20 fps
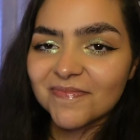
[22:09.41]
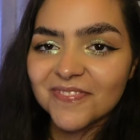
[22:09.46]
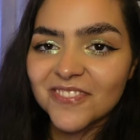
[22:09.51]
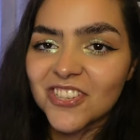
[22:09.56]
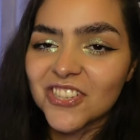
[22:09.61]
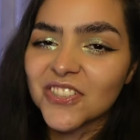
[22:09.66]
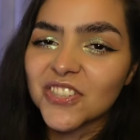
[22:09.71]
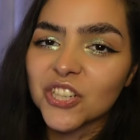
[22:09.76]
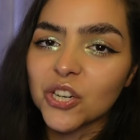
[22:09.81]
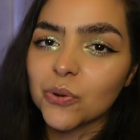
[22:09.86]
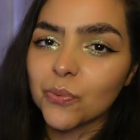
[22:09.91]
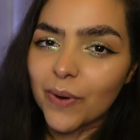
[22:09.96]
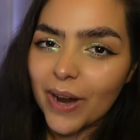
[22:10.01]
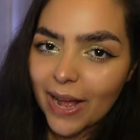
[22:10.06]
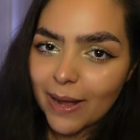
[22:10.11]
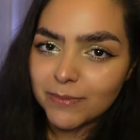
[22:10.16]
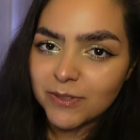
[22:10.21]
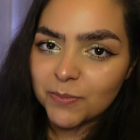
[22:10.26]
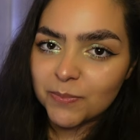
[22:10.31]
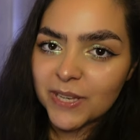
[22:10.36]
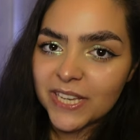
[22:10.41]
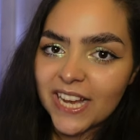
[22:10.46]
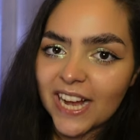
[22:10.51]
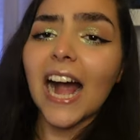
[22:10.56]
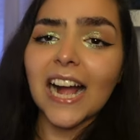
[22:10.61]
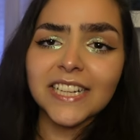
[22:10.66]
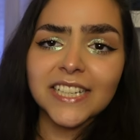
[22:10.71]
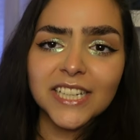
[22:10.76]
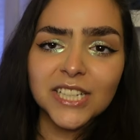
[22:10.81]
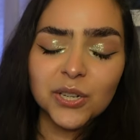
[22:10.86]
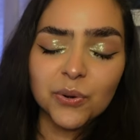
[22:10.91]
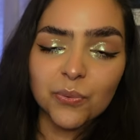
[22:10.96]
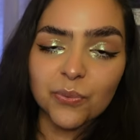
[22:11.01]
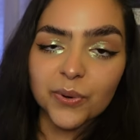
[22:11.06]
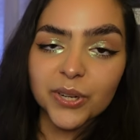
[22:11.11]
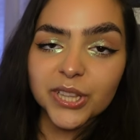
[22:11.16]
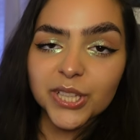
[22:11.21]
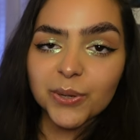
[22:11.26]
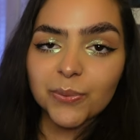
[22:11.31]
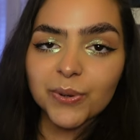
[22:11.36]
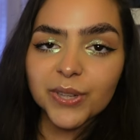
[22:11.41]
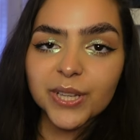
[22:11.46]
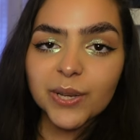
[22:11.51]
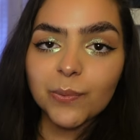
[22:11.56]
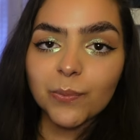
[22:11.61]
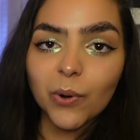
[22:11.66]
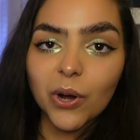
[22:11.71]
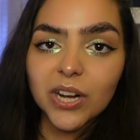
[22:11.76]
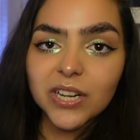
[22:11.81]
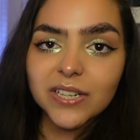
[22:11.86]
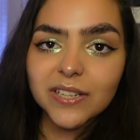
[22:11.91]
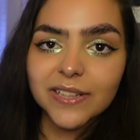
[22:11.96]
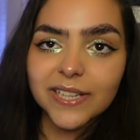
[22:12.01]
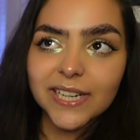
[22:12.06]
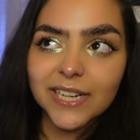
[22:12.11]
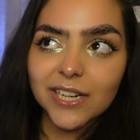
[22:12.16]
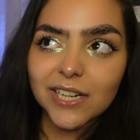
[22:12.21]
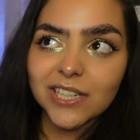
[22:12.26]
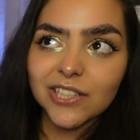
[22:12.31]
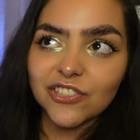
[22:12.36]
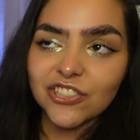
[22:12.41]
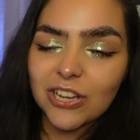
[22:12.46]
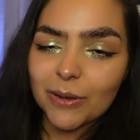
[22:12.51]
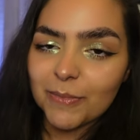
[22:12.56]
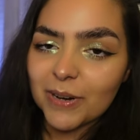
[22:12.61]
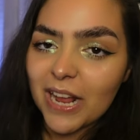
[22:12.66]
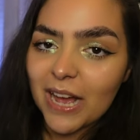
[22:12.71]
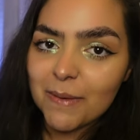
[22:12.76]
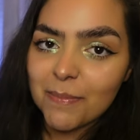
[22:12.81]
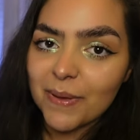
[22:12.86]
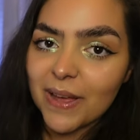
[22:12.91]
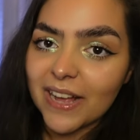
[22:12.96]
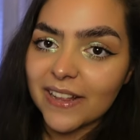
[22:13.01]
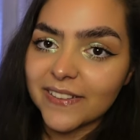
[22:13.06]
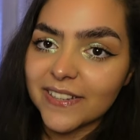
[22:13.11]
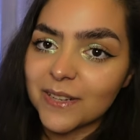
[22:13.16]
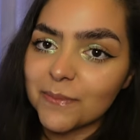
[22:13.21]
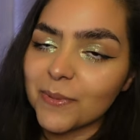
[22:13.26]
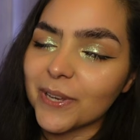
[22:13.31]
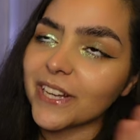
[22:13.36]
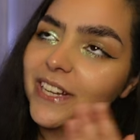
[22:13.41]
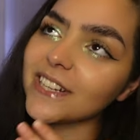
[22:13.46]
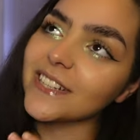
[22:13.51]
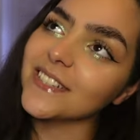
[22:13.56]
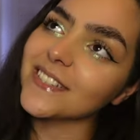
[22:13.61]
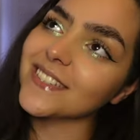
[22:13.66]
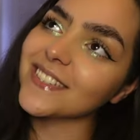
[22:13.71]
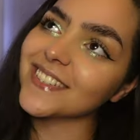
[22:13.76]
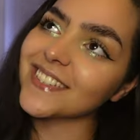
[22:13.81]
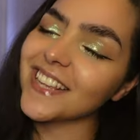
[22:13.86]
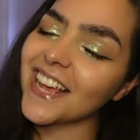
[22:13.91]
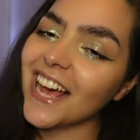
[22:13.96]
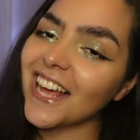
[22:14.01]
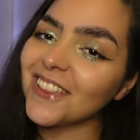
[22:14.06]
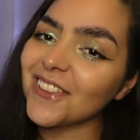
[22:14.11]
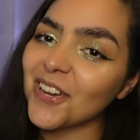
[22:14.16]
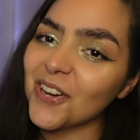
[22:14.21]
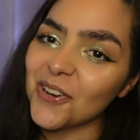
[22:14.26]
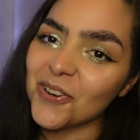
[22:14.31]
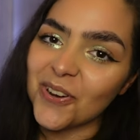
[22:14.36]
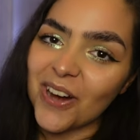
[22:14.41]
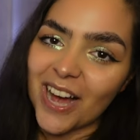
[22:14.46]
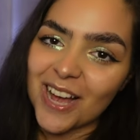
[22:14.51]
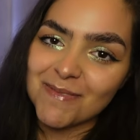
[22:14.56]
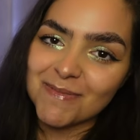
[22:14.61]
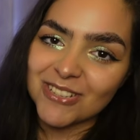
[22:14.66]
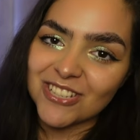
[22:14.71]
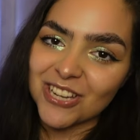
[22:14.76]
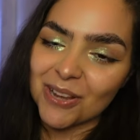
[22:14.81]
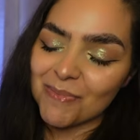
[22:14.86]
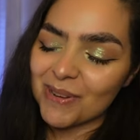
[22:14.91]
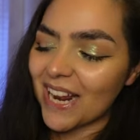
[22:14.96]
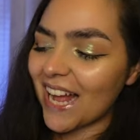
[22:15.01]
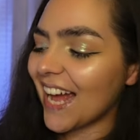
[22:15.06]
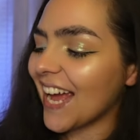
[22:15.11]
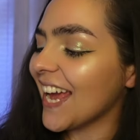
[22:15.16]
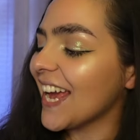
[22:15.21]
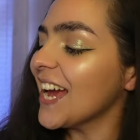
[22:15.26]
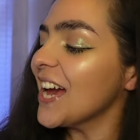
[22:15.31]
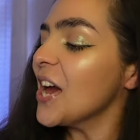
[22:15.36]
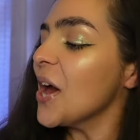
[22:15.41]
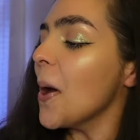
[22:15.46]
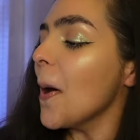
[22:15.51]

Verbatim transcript: just grabbed me. I did really, really want their Gemini palette because, hello, I'm a Gemini.